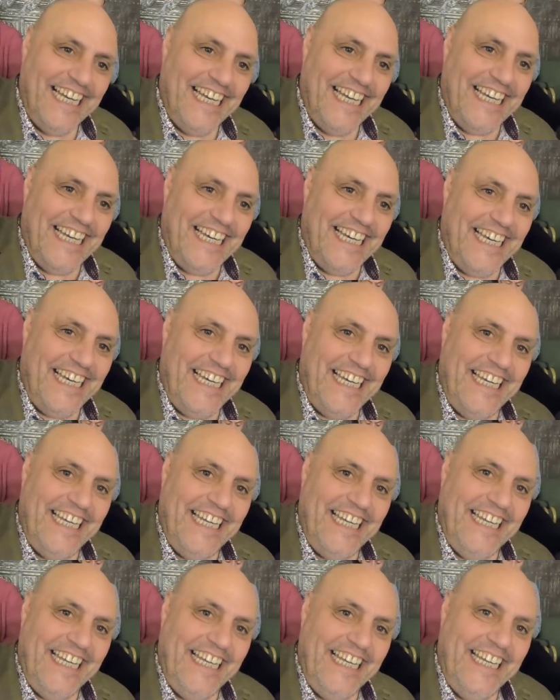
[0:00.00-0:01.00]

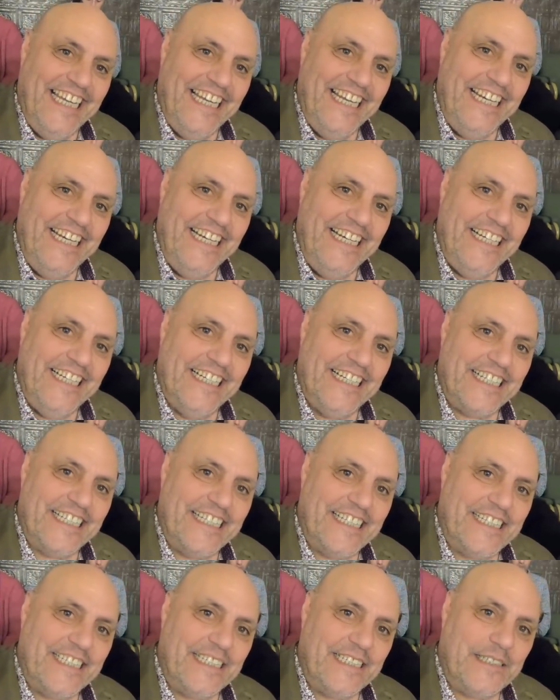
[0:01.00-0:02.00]

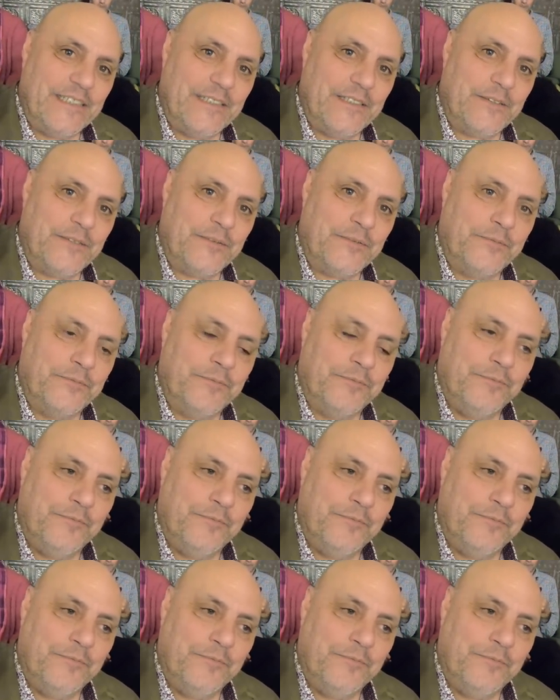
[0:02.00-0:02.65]
[no speech]